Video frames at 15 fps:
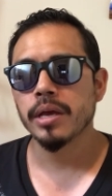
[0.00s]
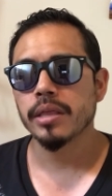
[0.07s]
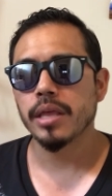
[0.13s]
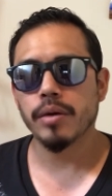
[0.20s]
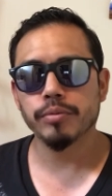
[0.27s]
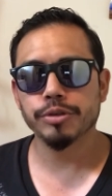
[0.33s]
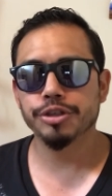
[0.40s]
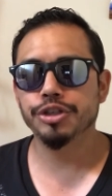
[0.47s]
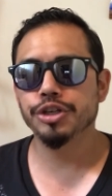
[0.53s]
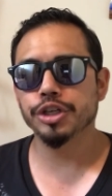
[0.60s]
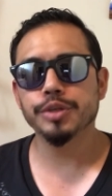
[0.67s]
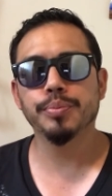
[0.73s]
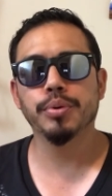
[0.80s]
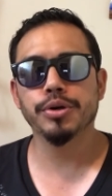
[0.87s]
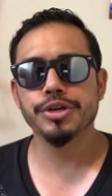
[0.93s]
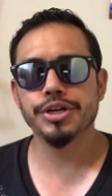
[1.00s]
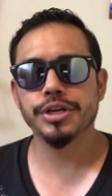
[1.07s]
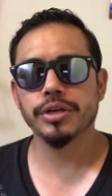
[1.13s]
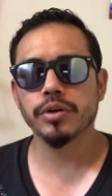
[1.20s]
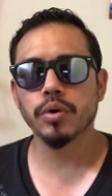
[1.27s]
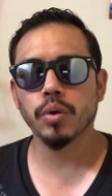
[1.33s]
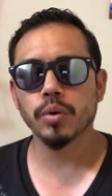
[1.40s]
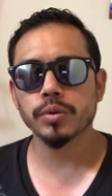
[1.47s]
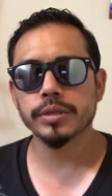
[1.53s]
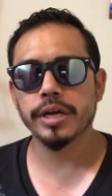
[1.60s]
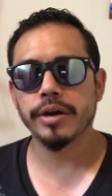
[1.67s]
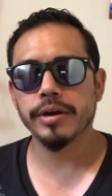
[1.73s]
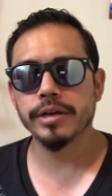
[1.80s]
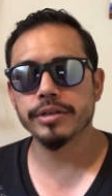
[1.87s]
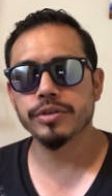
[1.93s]
that was just pushing cold air
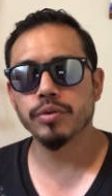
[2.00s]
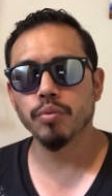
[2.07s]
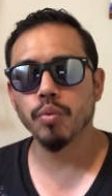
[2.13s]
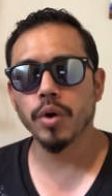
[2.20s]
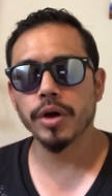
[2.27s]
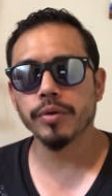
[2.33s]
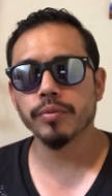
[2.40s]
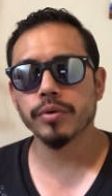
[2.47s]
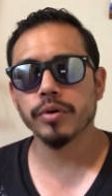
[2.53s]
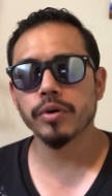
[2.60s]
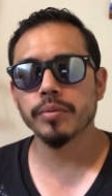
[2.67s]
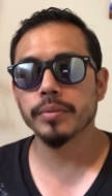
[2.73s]
into one room,